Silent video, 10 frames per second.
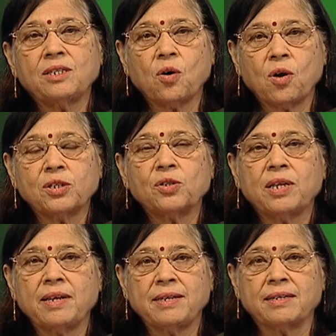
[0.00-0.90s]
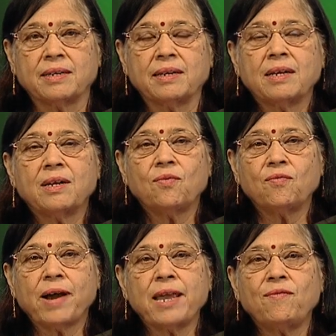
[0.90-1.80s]
is also the reason
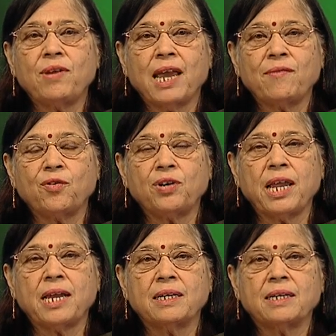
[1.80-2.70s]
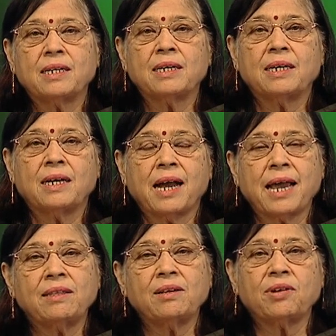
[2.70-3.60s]
why we have to take
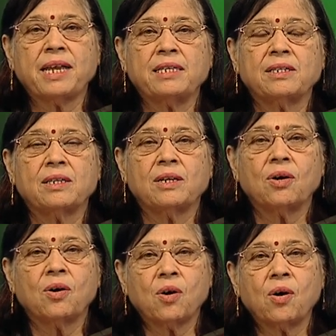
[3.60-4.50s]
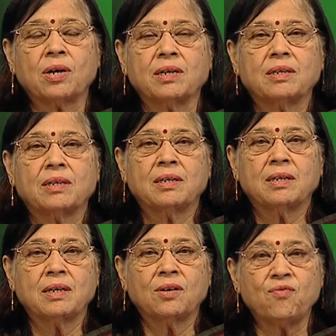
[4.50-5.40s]
either rice or
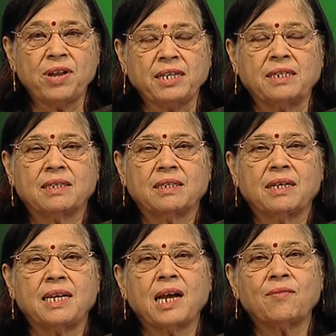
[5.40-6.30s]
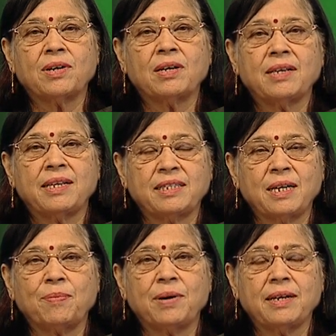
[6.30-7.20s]
wheat in our
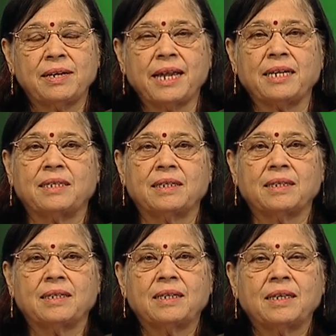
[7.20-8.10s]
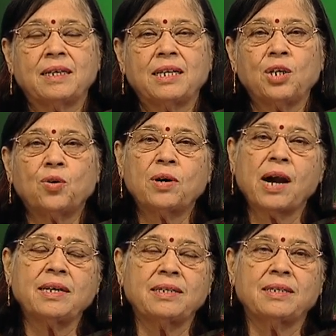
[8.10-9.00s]
staple diet. You
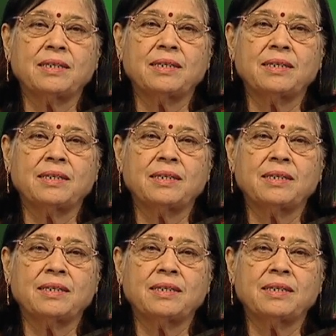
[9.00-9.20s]
can't